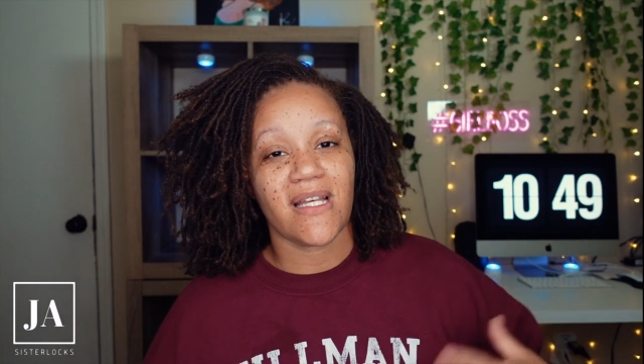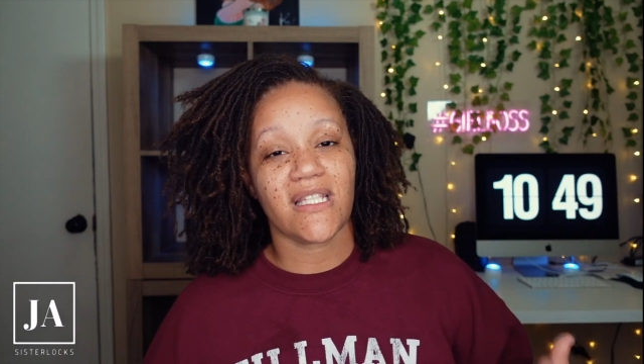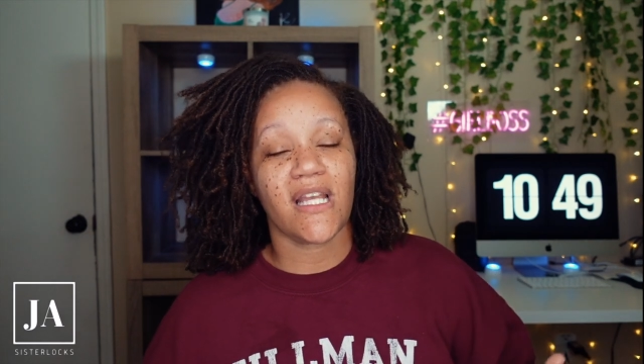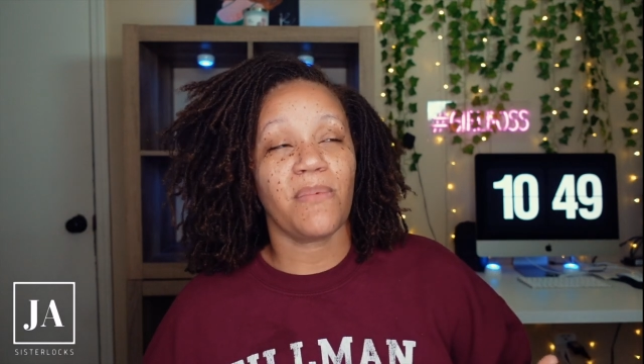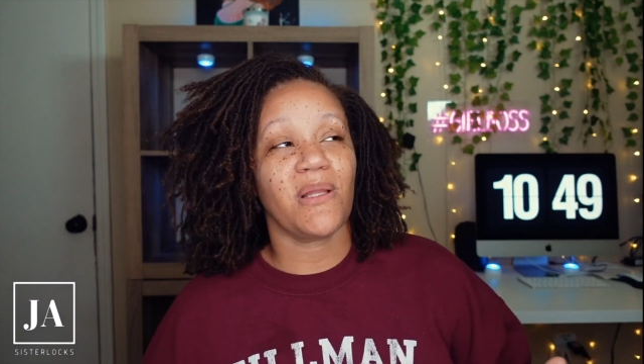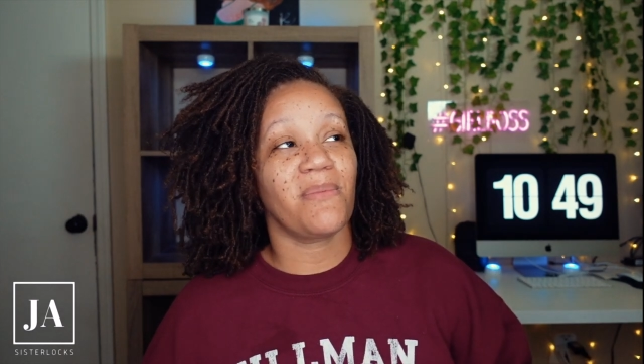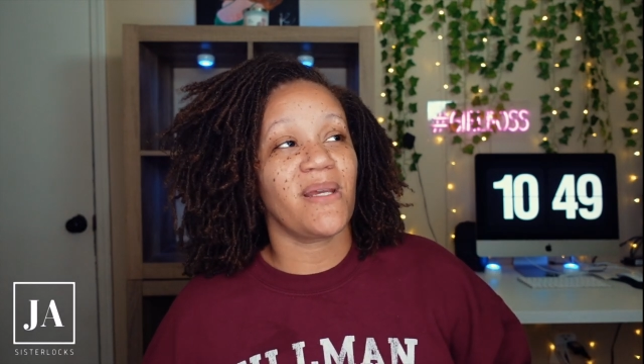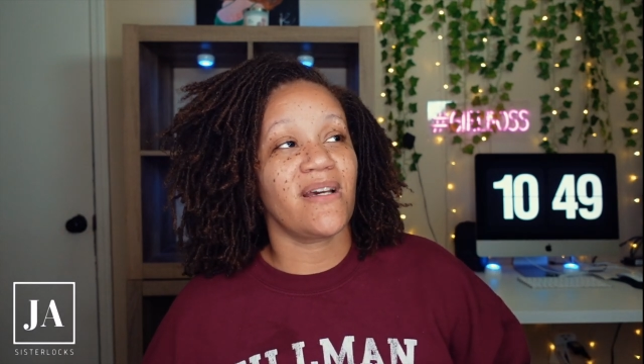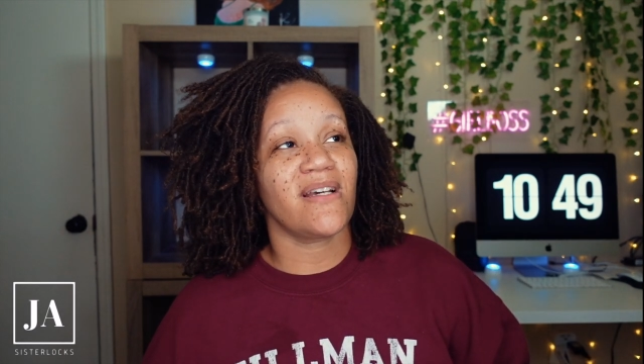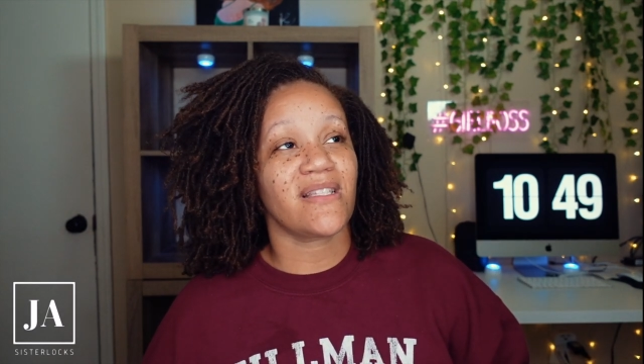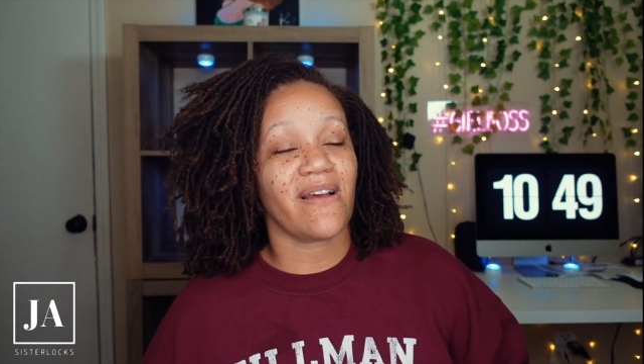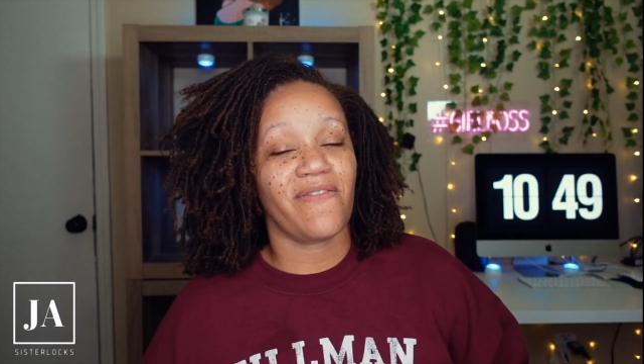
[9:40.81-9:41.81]
simply
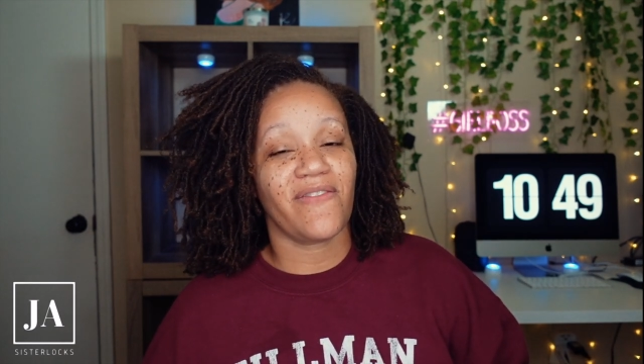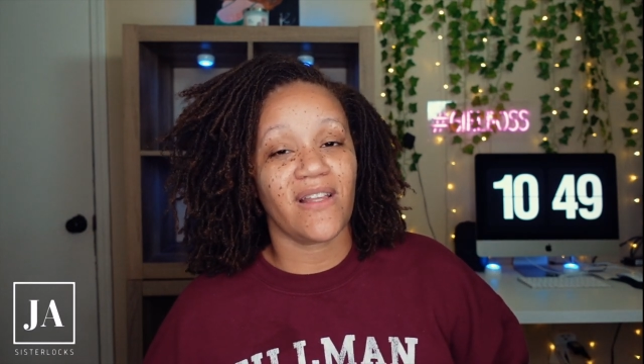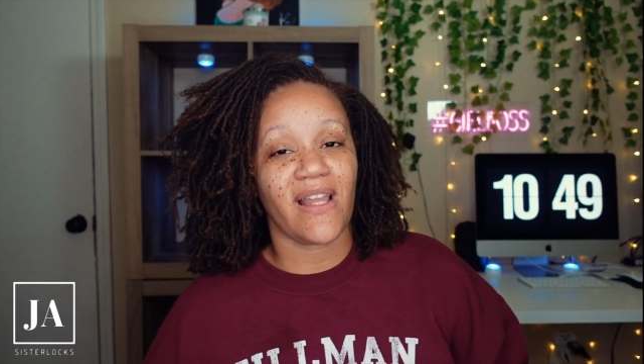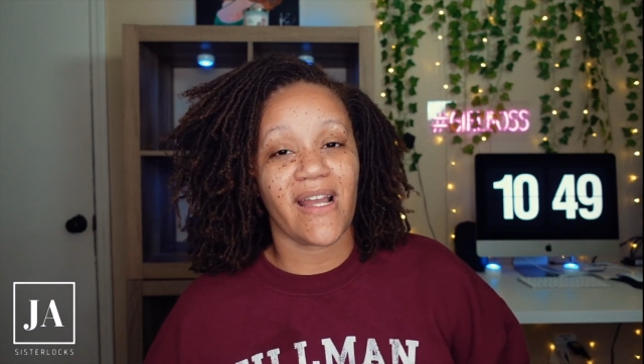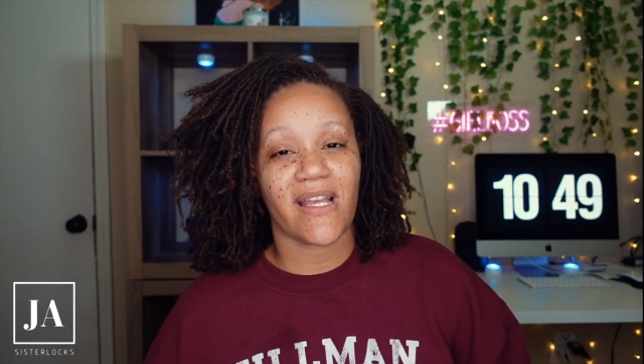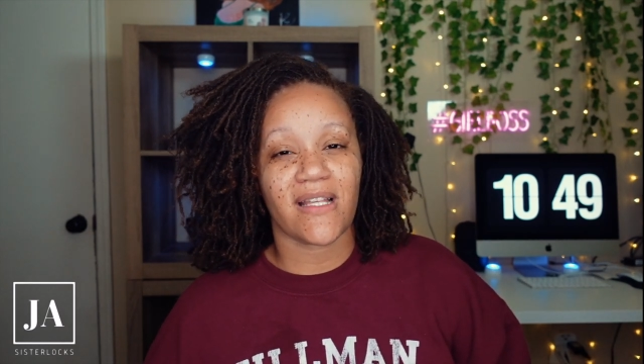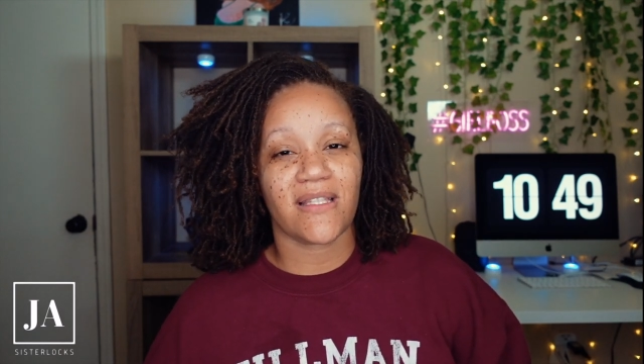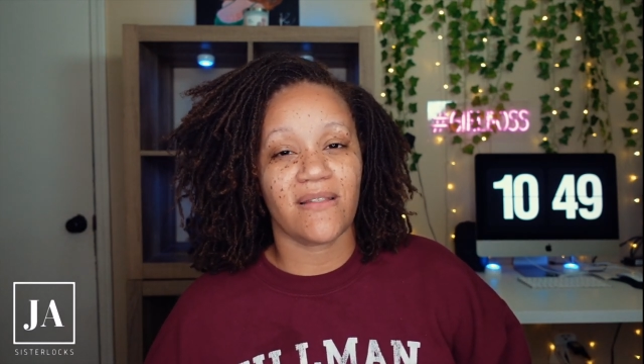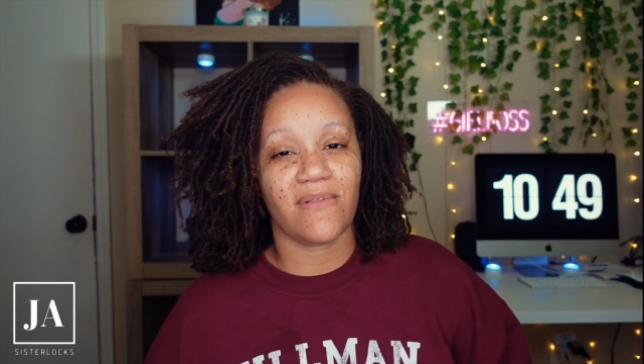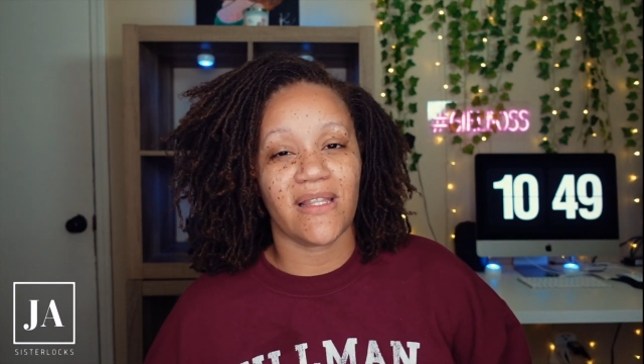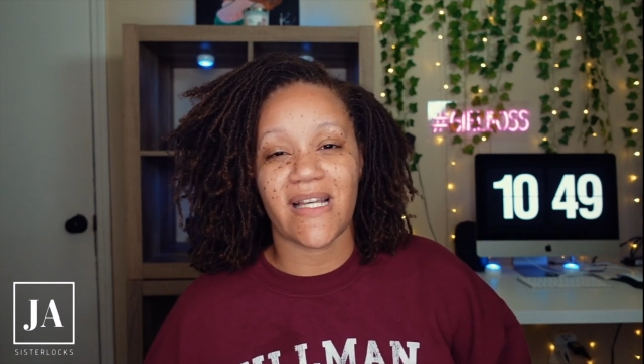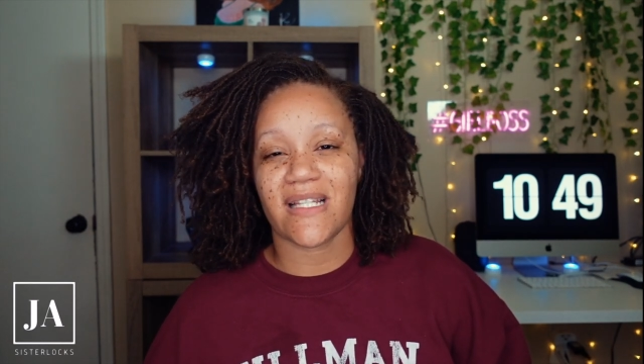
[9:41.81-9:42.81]
because I feel like it's
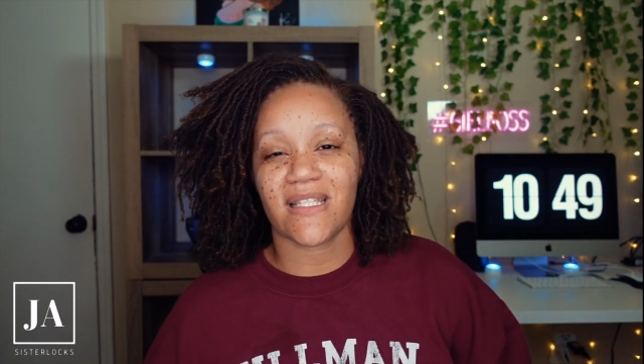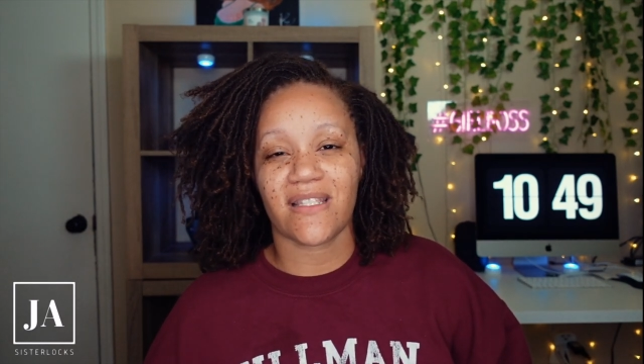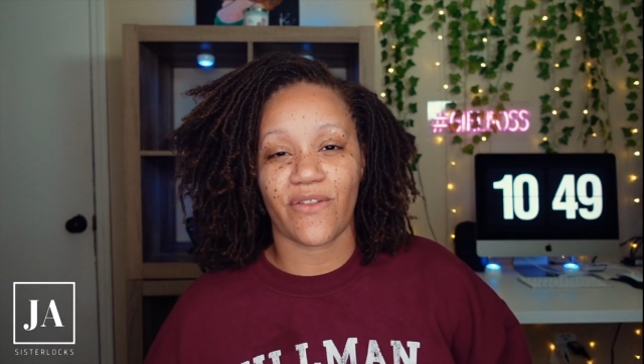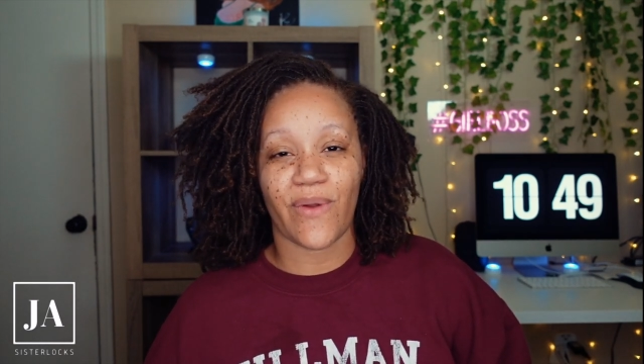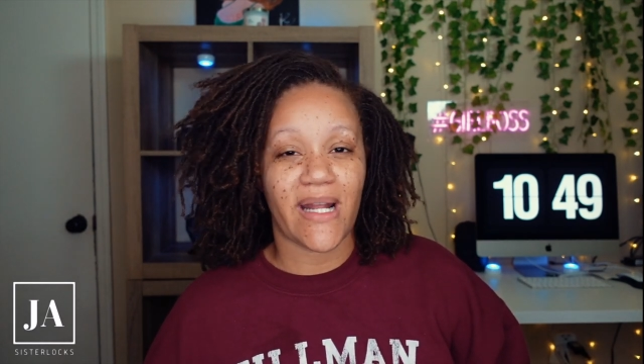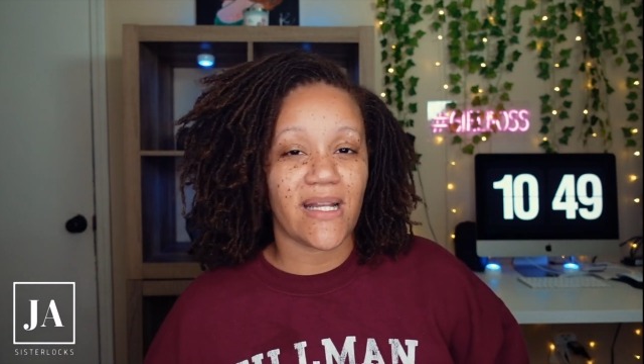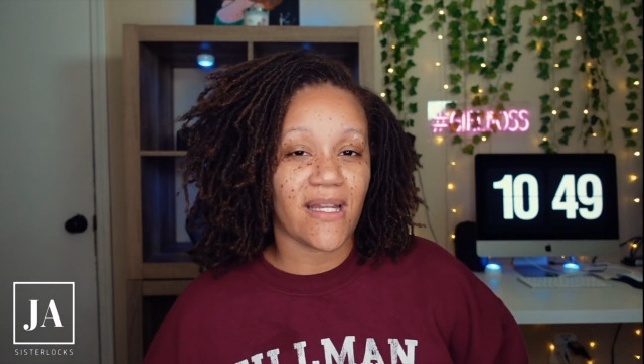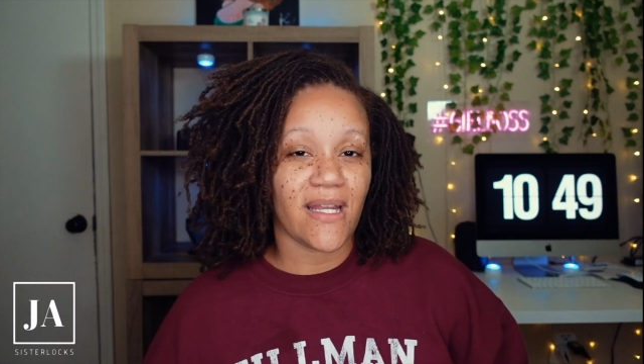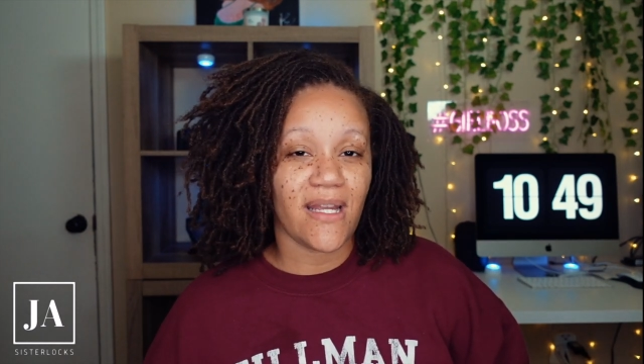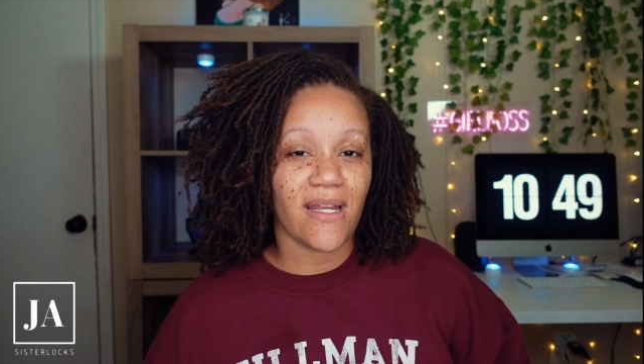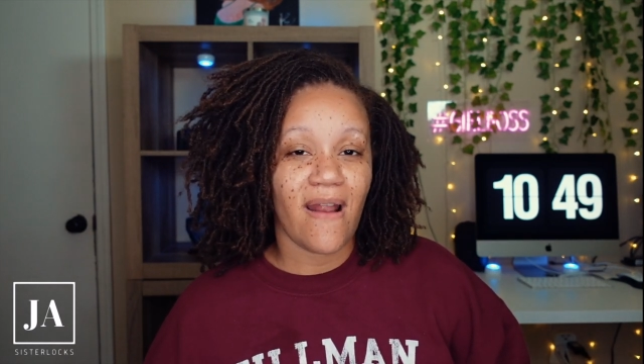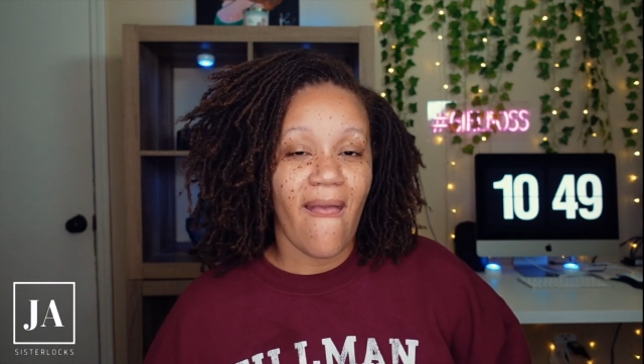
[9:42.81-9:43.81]
less
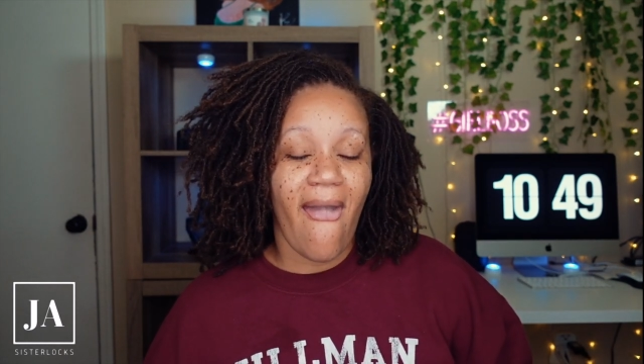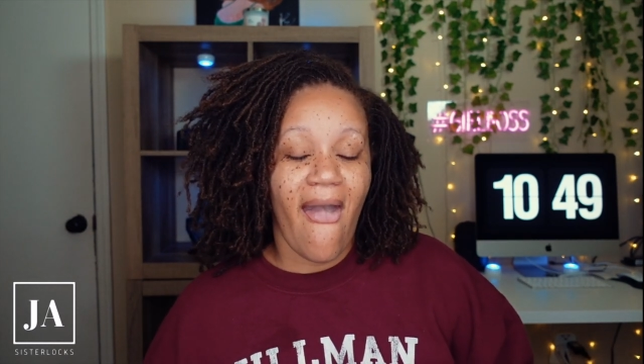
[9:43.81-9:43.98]
threatening.